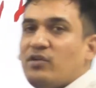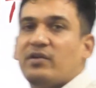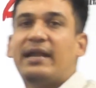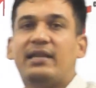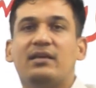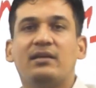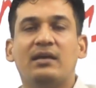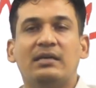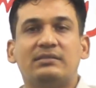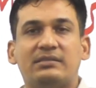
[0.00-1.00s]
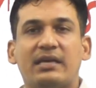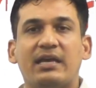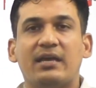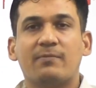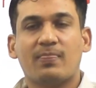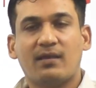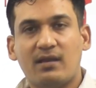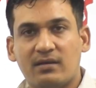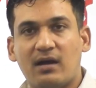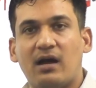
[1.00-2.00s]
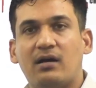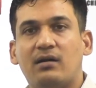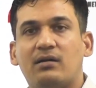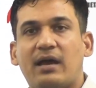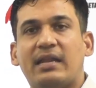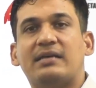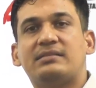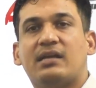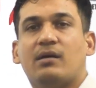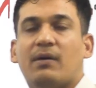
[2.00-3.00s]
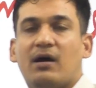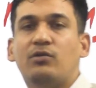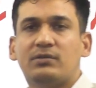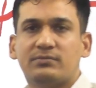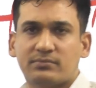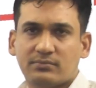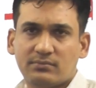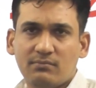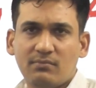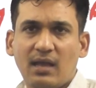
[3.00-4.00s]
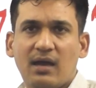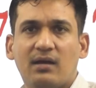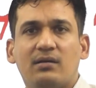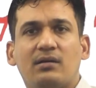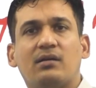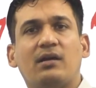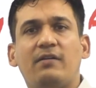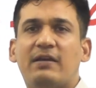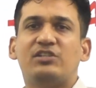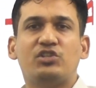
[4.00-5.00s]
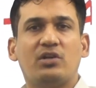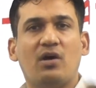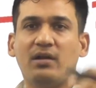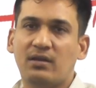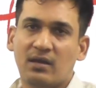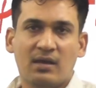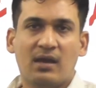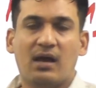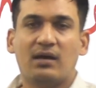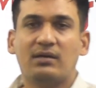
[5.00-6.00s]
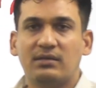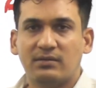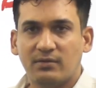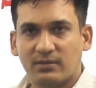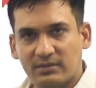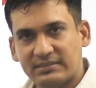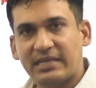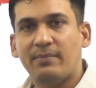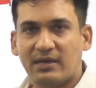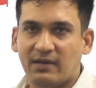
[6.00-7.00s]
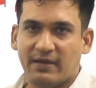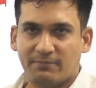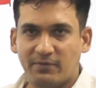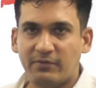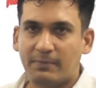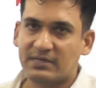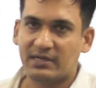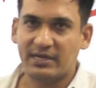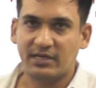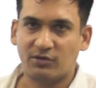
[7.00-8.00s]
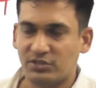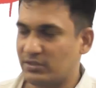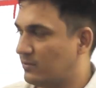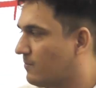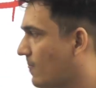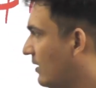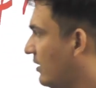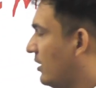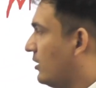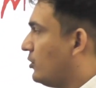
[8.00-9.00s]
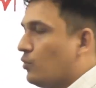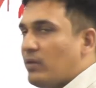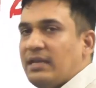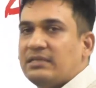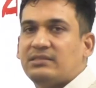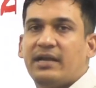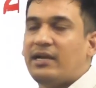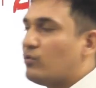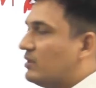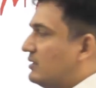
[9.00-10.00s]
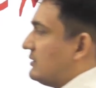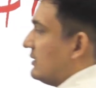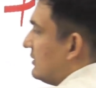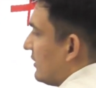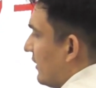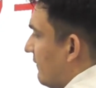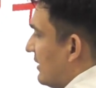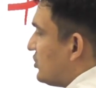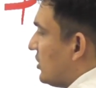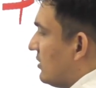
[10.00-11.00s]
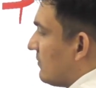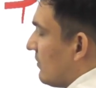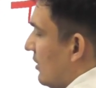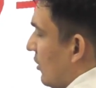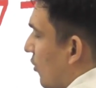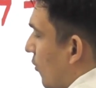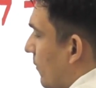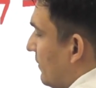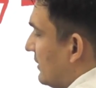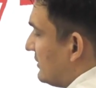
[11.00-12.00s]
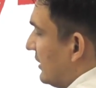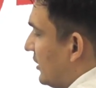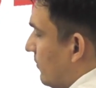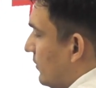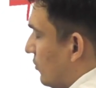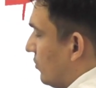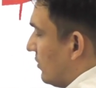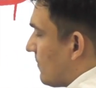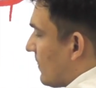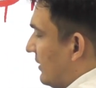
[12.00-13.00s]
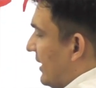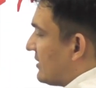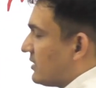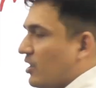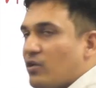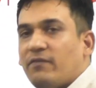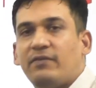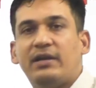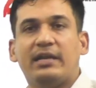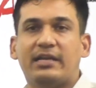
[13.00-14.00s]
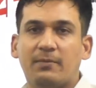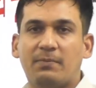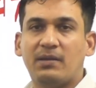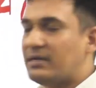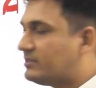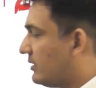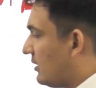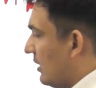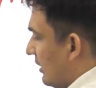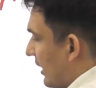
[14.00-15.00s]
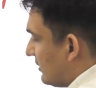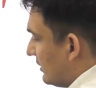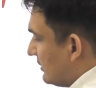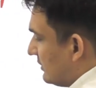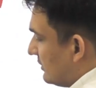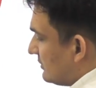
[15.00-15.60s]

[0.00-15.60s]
you're writing, say, an answer about convention on this chemical weapon related question, you can easily write, okay, this is the convention, OPCW takes care of it, it implements it like this